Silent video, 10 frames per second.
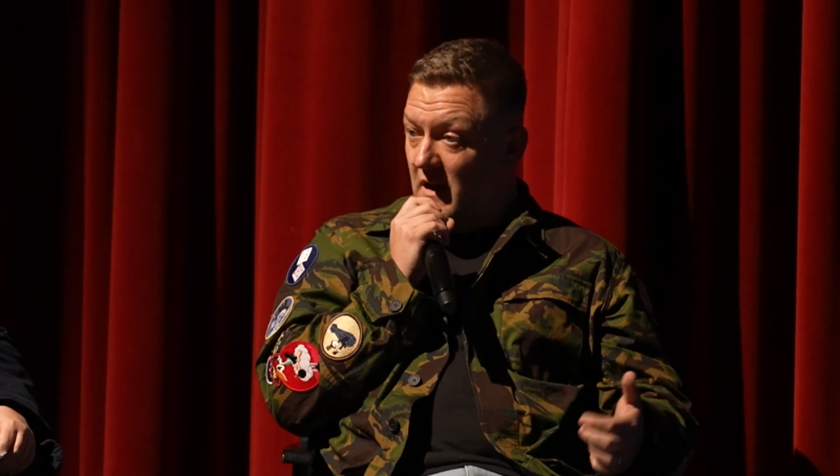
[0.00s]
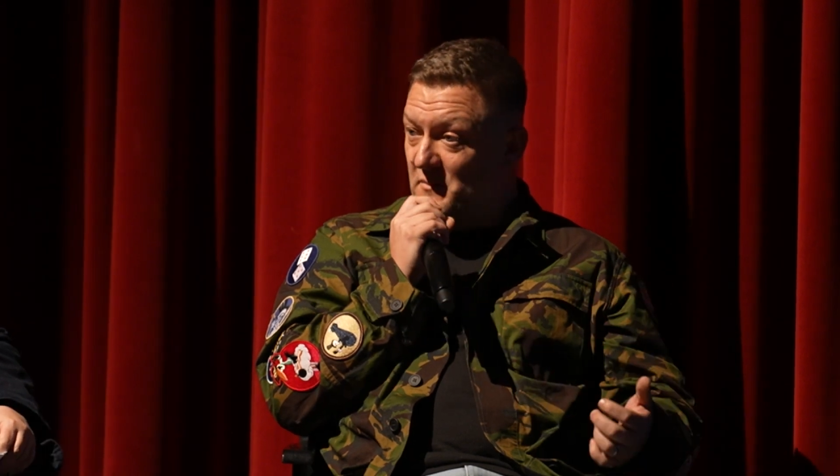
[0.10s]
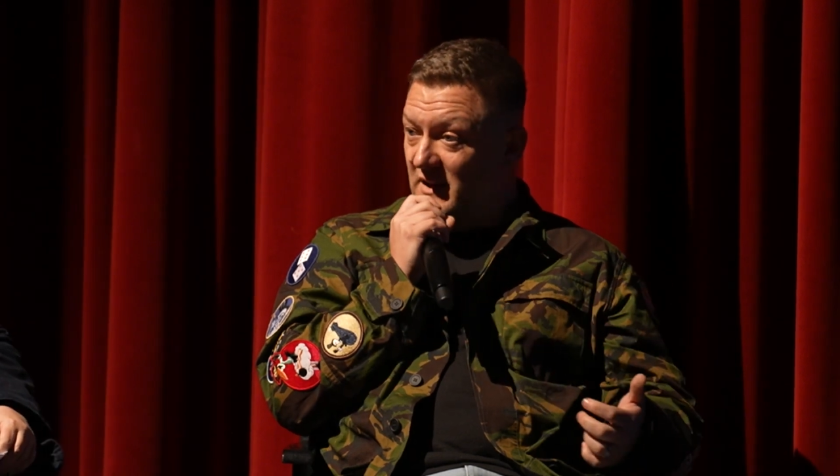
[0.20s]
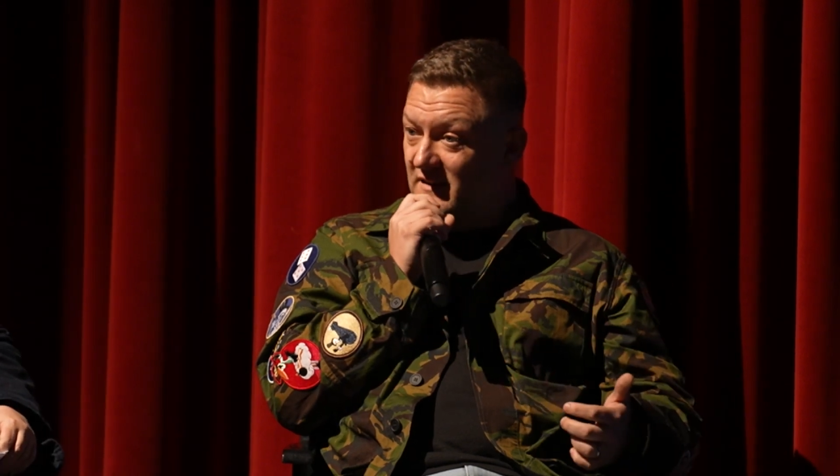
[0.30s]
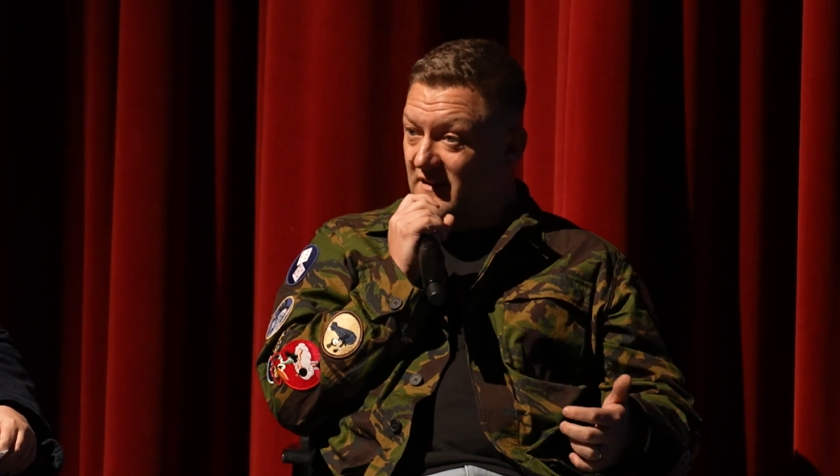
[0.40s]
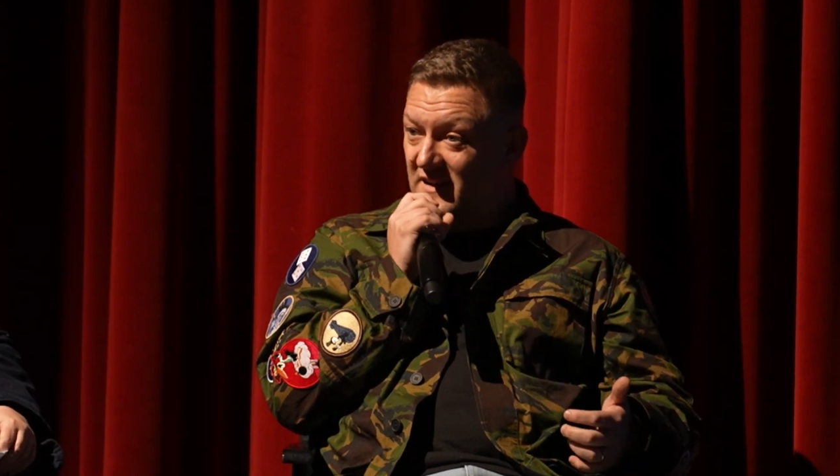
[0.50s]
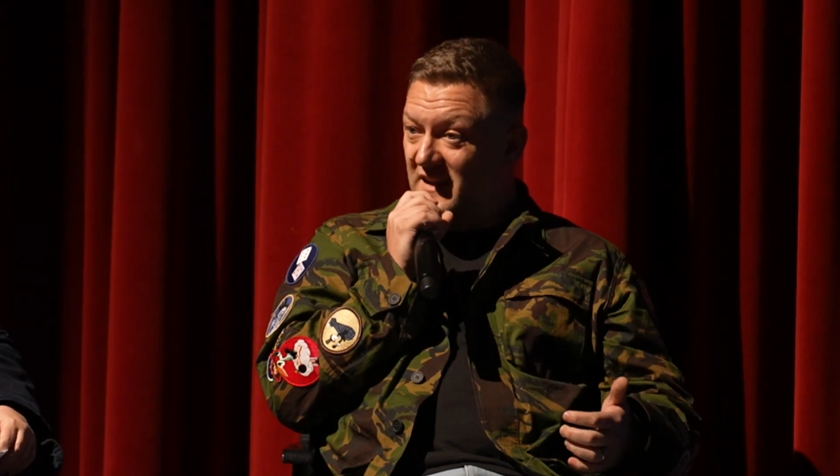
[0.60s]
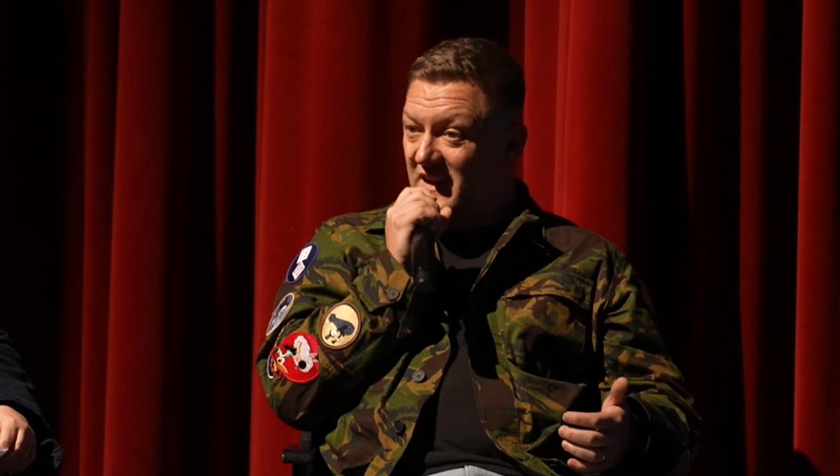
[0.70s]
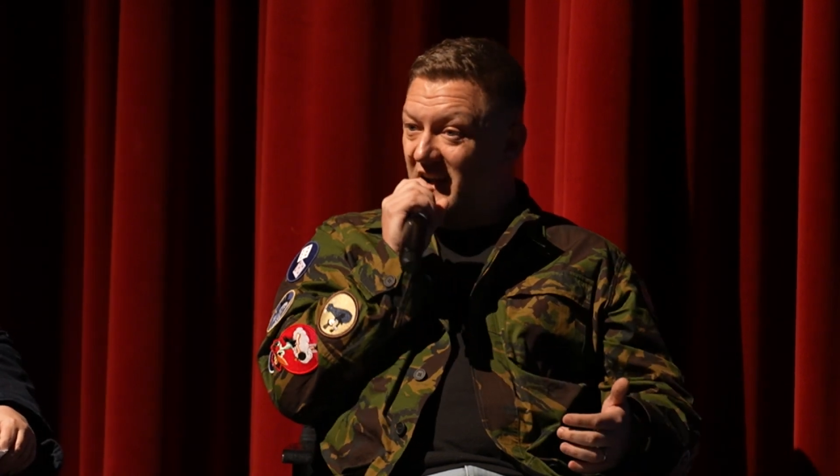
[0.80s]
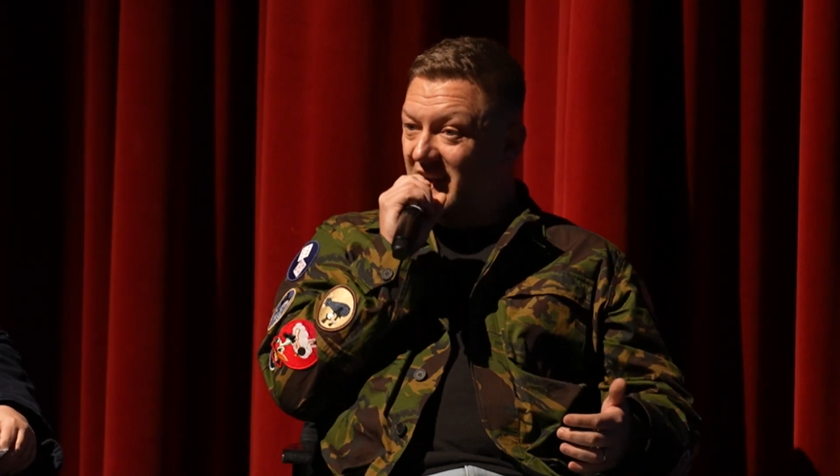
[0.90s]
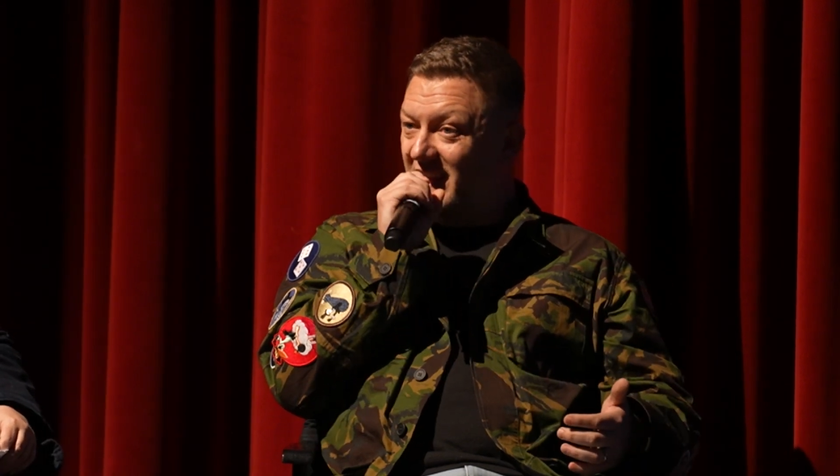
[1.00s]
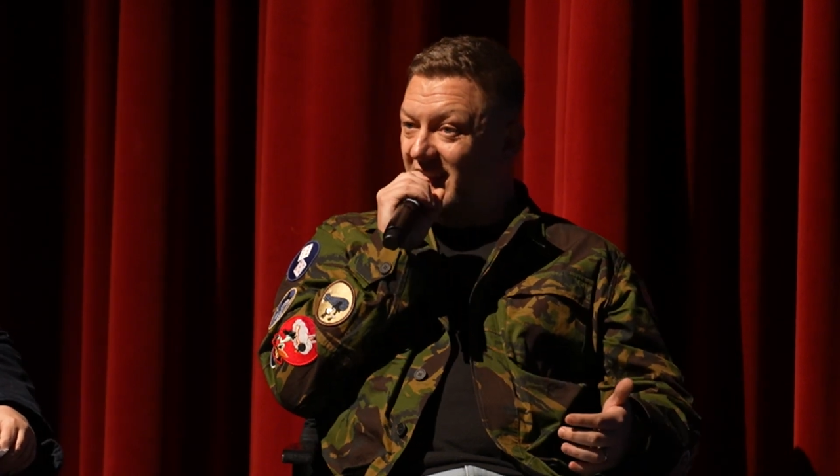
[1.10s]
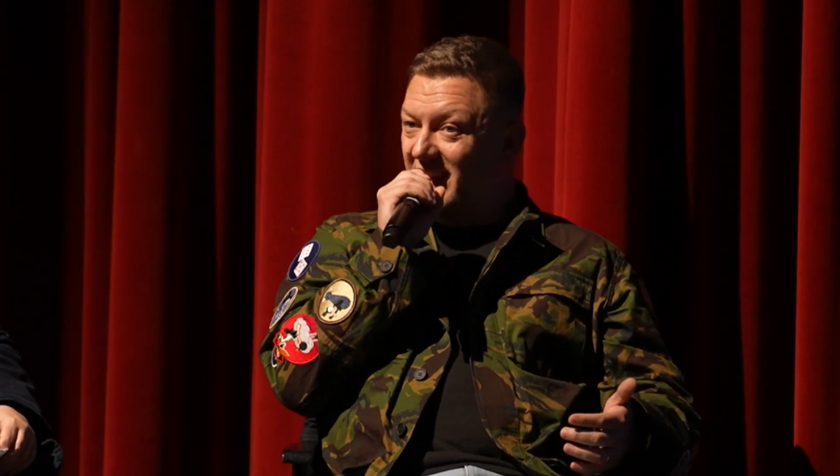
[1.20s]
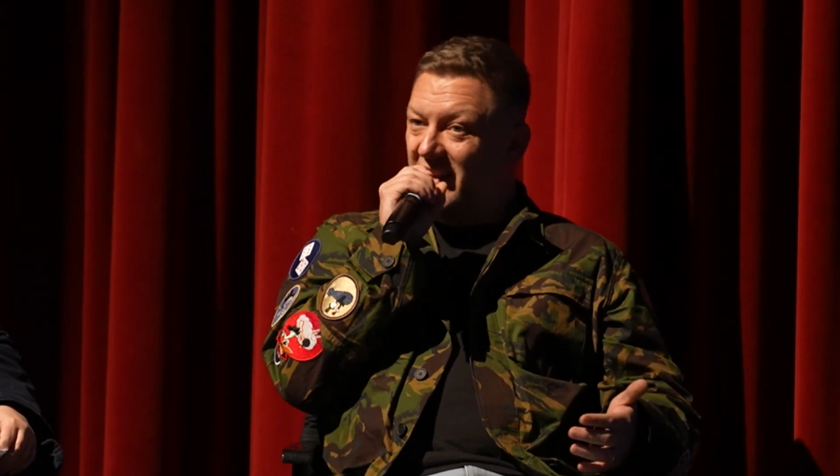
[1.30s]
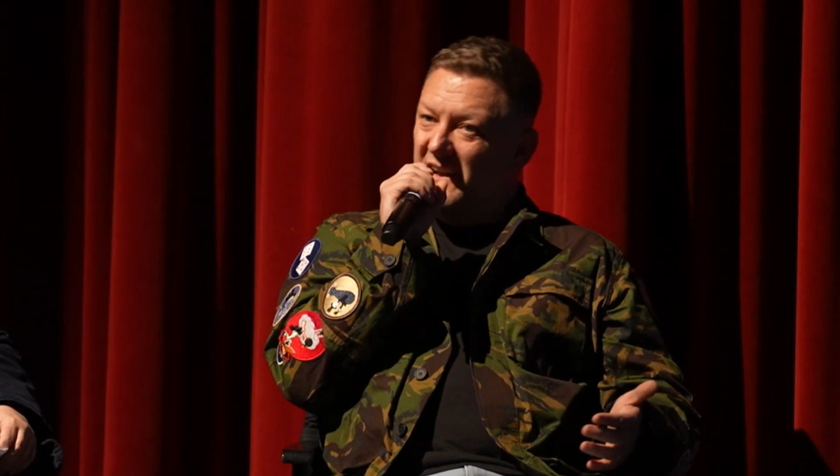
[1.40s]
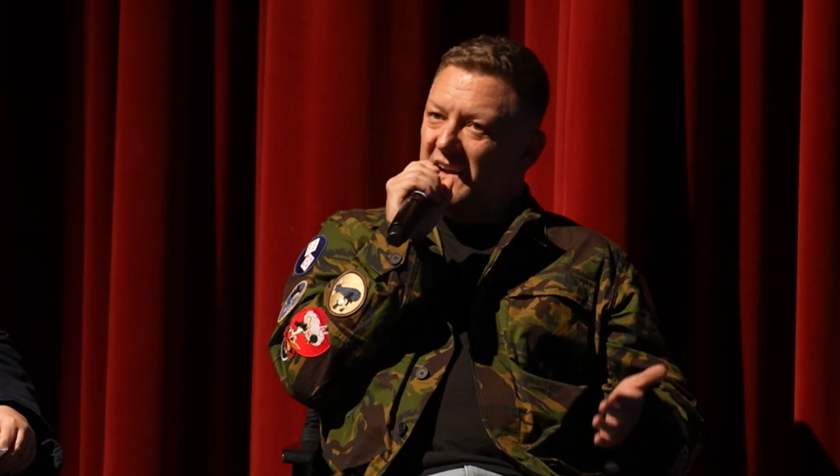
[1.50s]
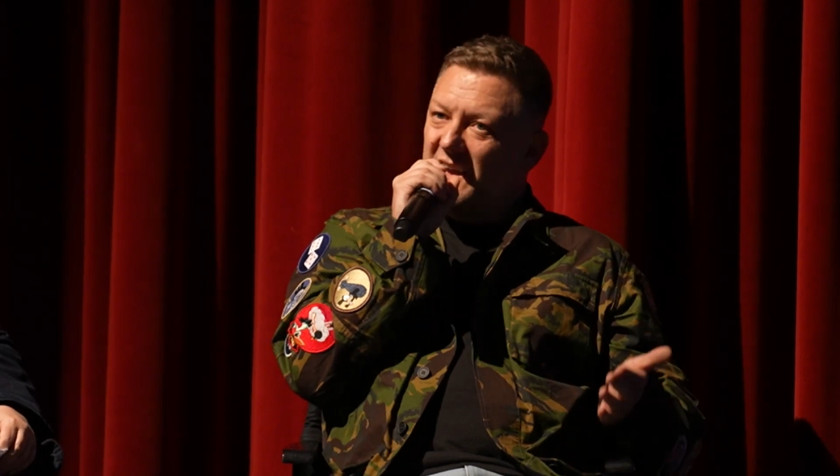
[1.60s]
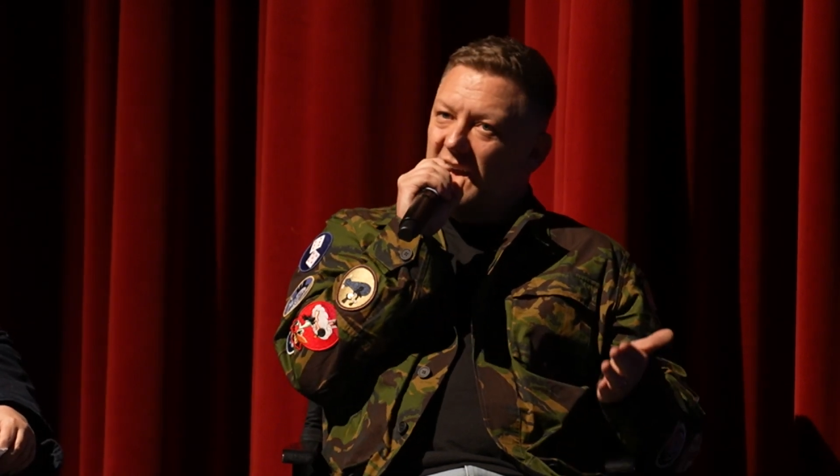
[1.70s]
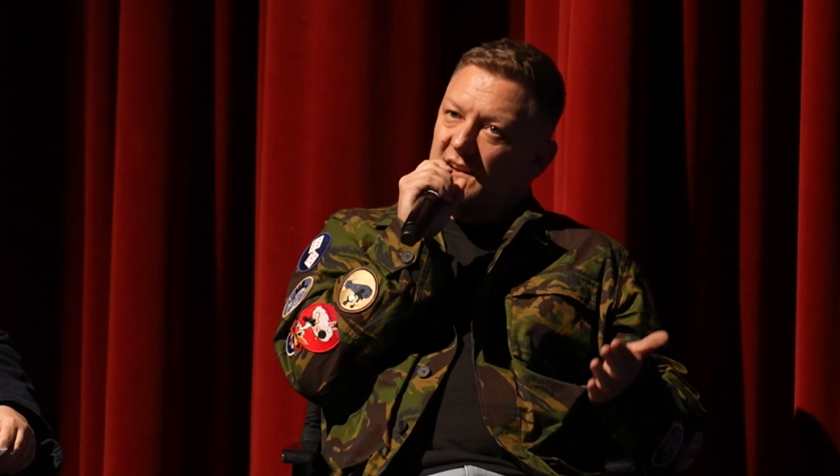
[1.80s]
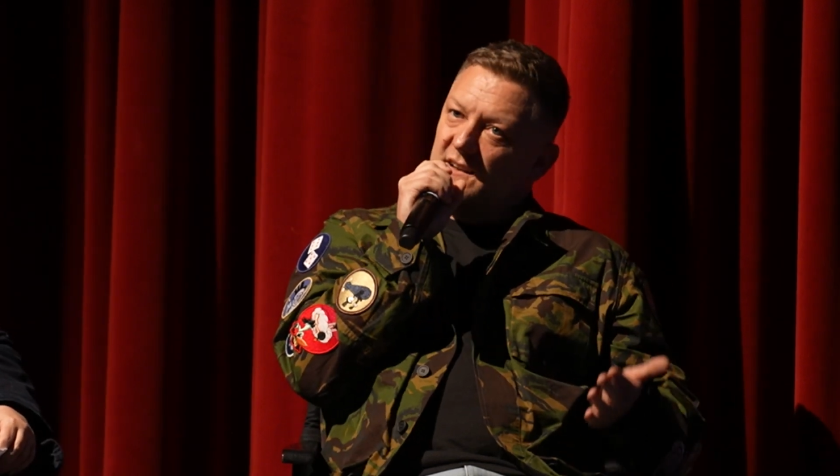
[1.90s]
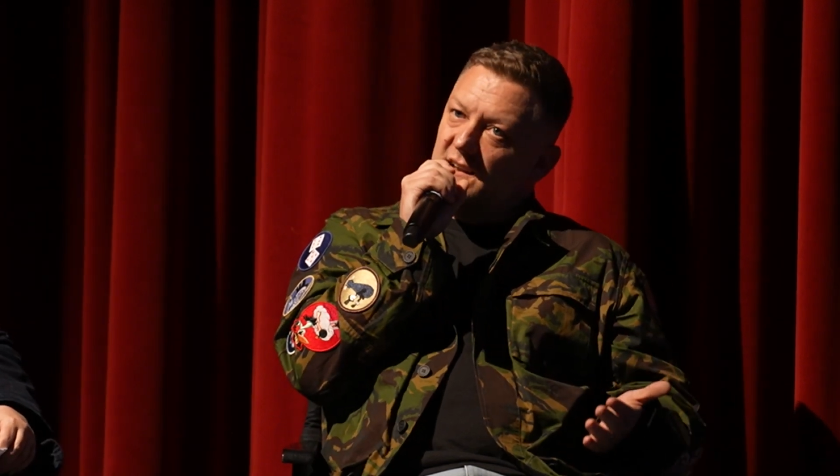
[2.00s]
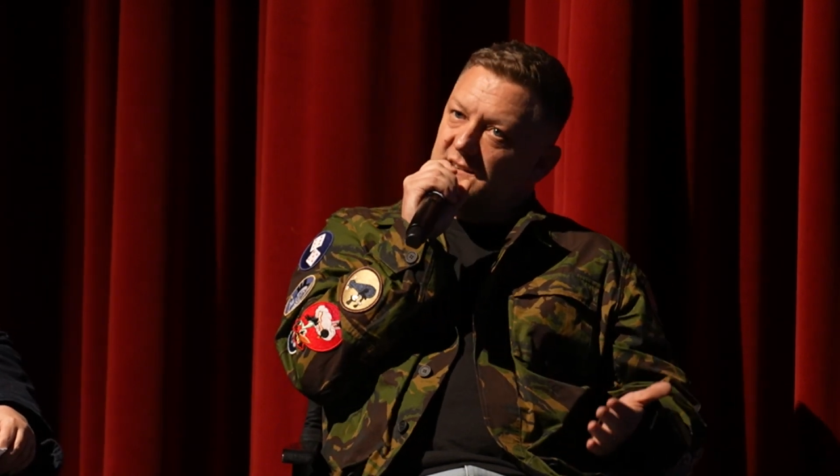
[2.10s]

I mean, again,